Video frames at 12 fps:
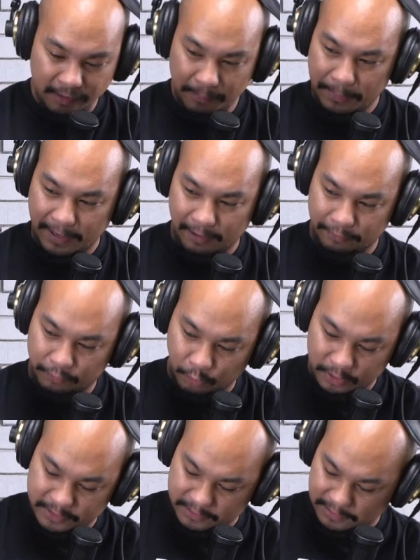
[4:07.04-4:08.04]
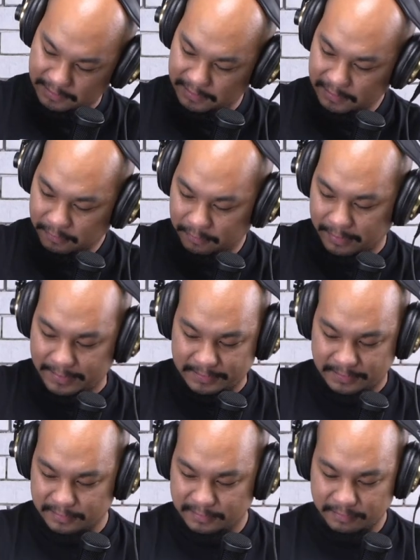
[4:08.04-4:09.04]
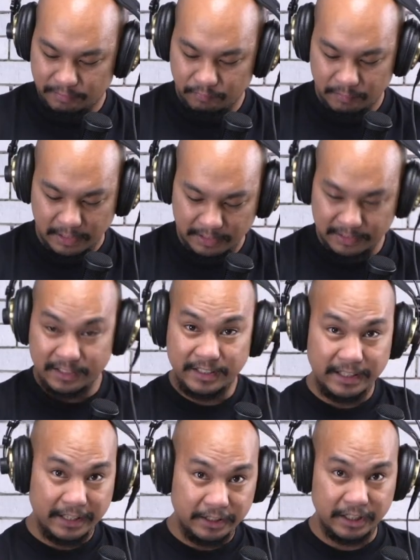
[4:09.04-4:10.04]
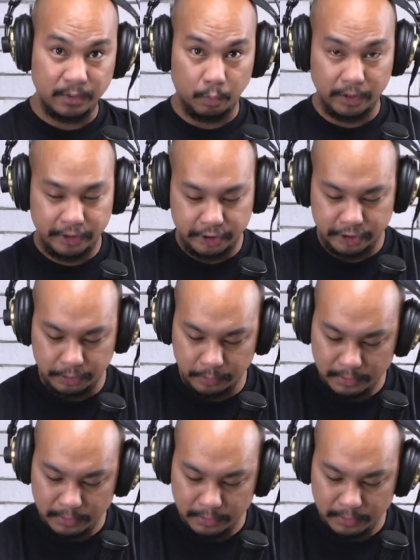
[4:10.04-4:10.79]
pair, of course, right? They're not going to send just one shoe.